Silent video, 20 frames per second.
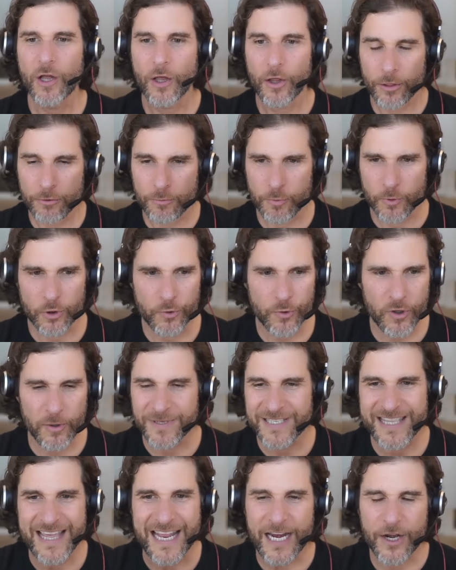through groups
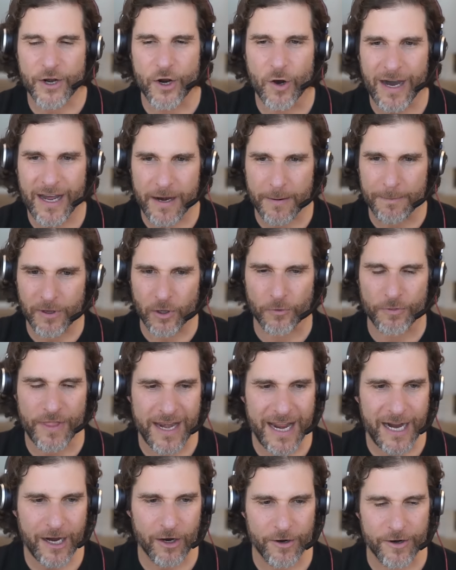they didn't know how to build the
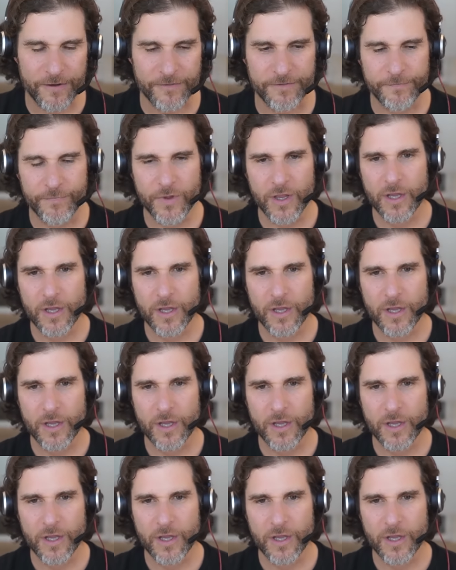narrative